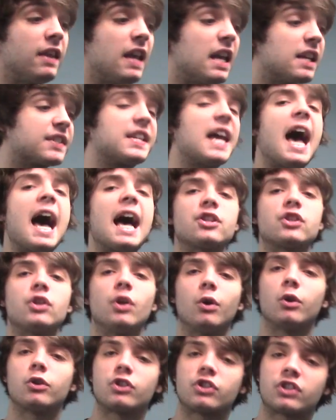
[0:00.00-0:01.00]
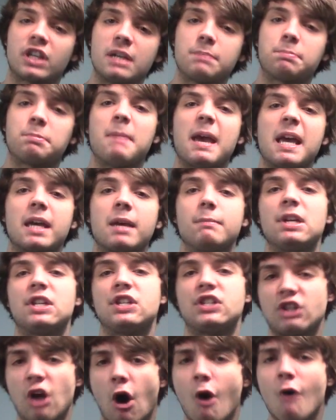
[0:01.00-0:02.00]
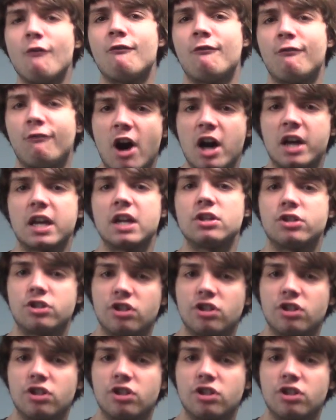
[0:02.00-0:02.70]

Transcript: This asshole just keeps making me so fucking